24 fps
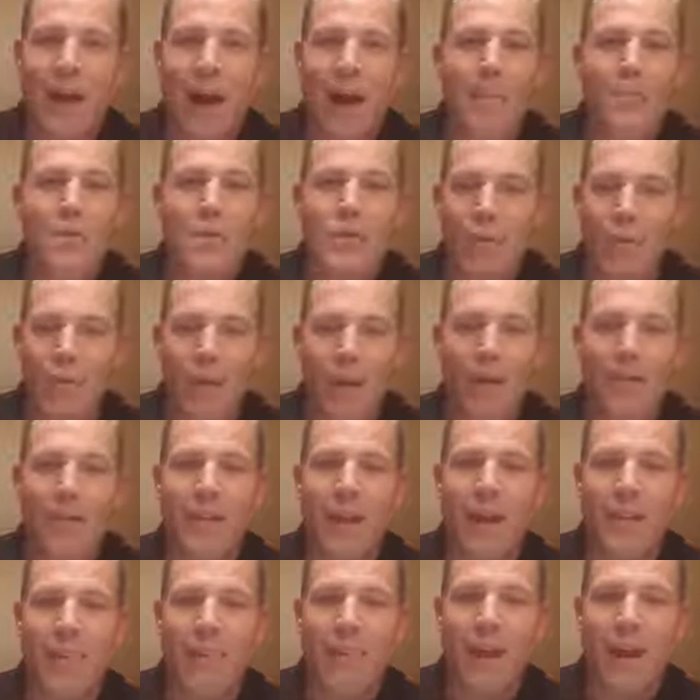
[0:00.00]
I'm still
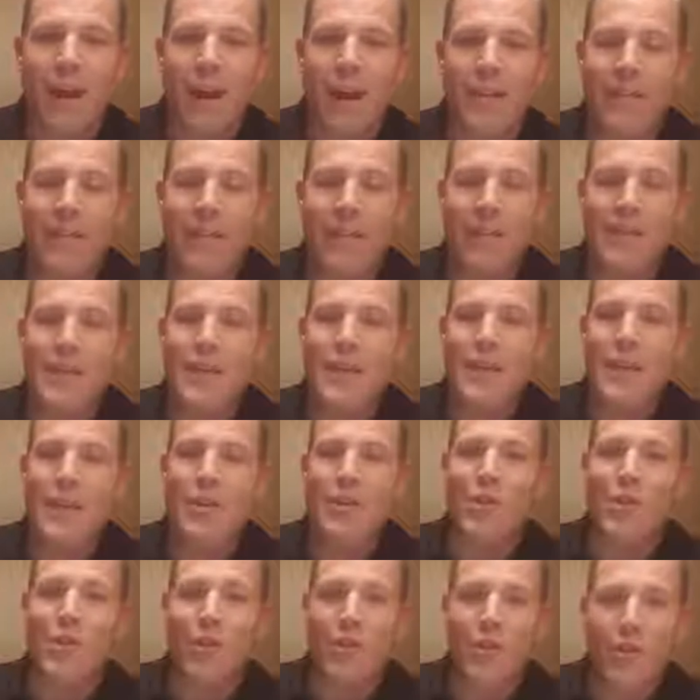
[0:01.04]
on that path and
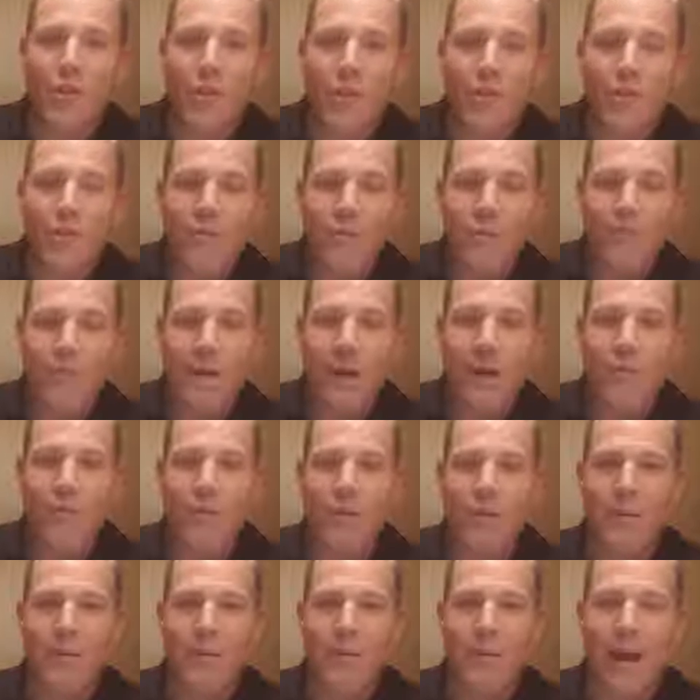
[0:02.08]
continue to learn from my
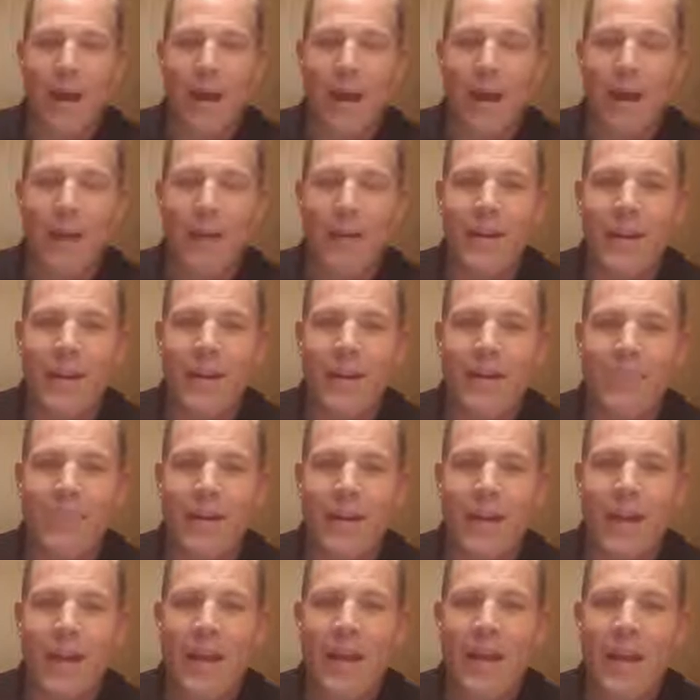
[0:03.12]
friend Pat.
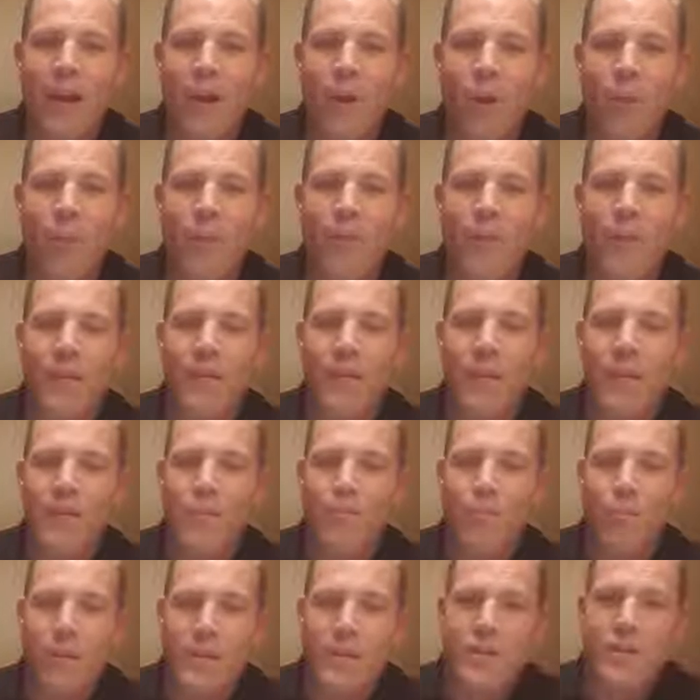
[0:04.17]
And I hope that
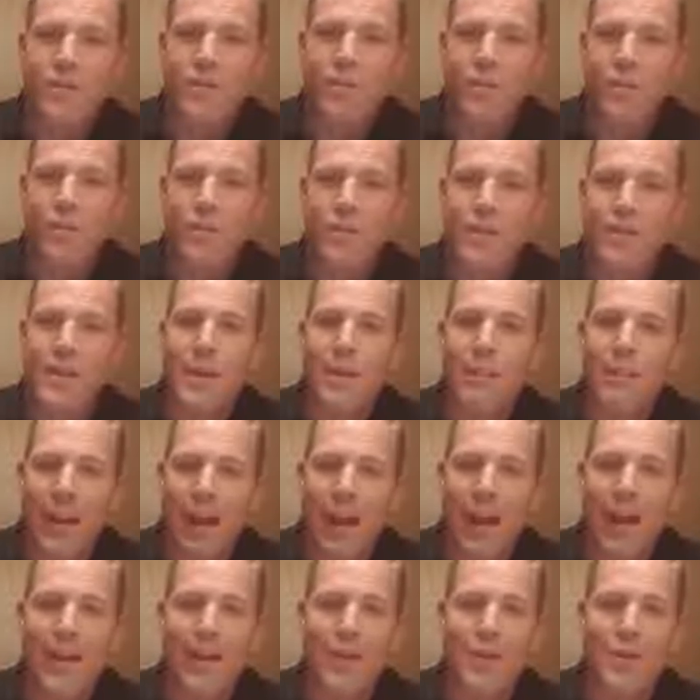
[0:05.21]
these principles that
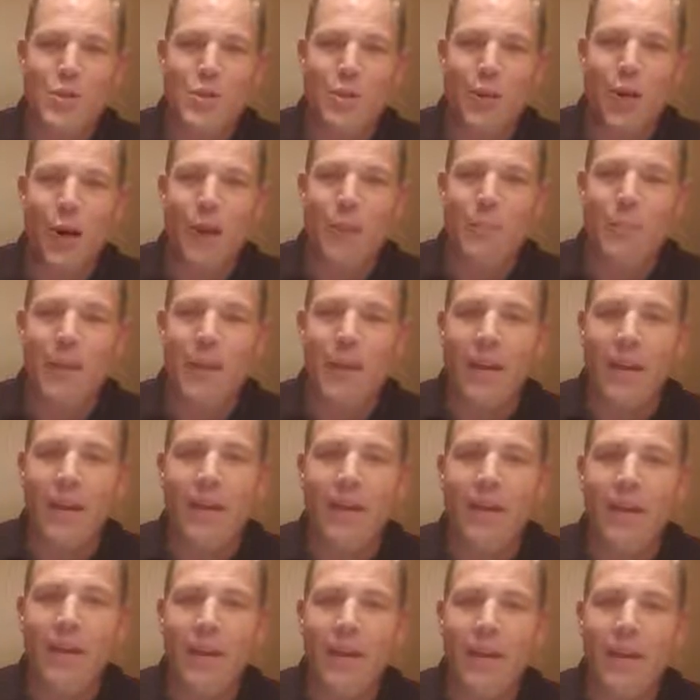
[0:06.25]
Pat has taught
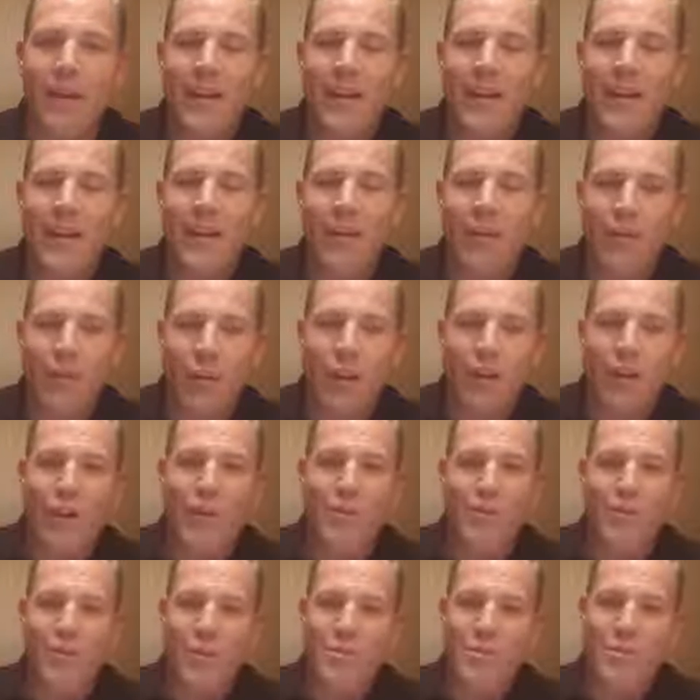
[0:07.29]
me
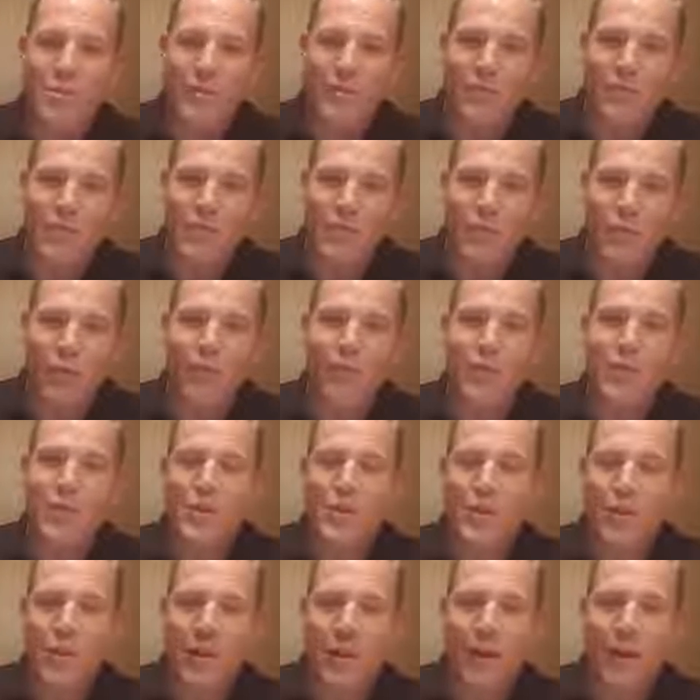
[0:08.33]
in terms of
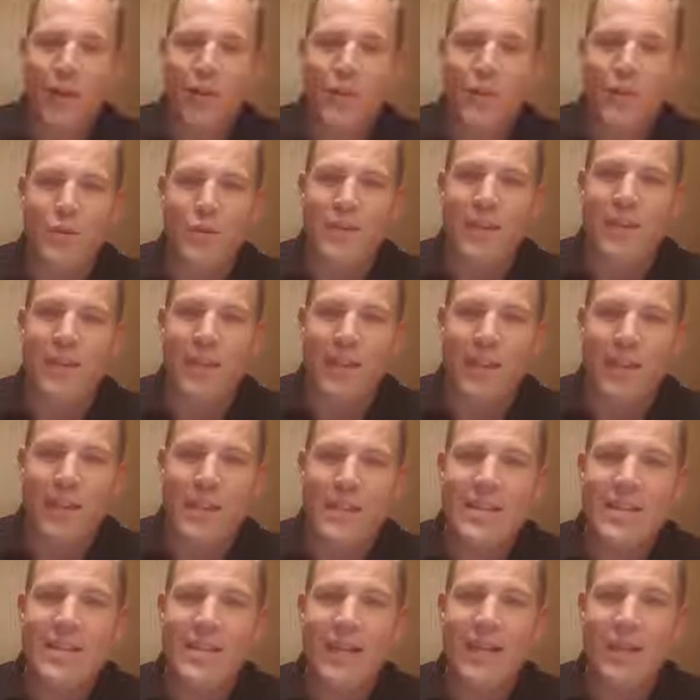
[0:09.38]
service to others and
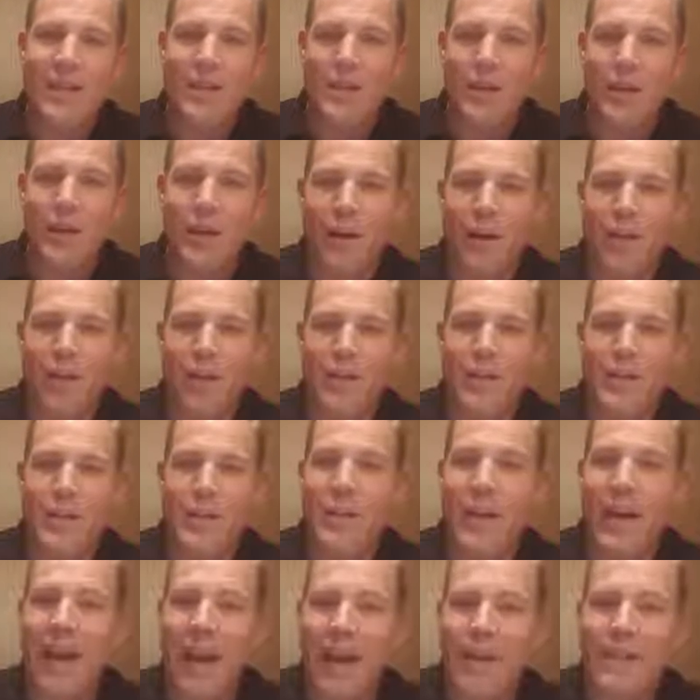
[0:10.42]
listening to others
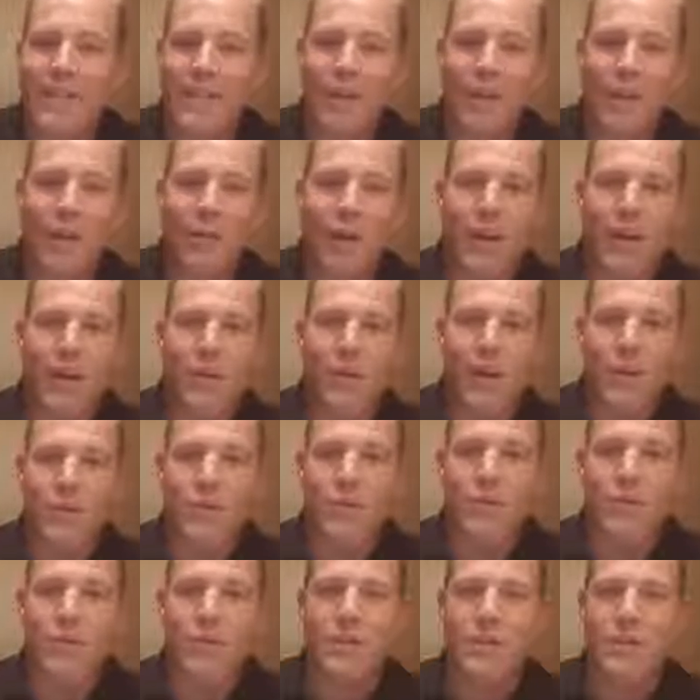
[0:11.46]
and asking great
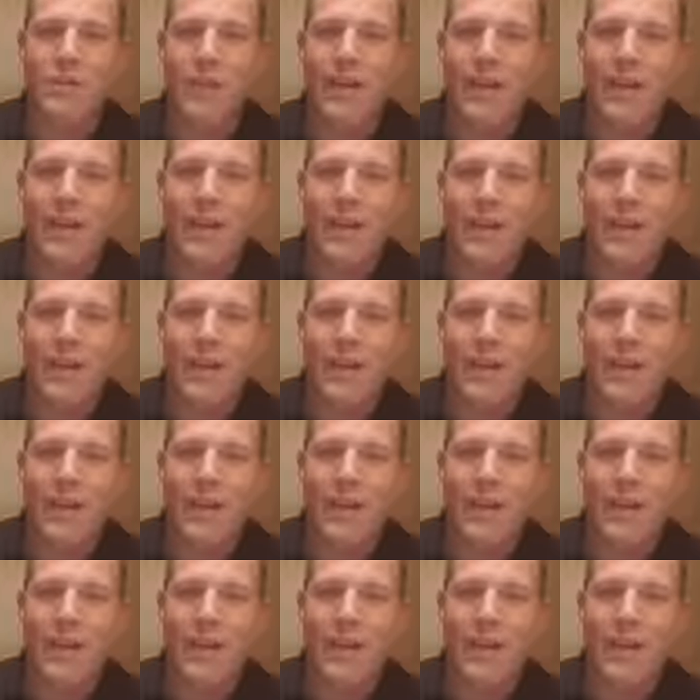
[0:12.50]
questions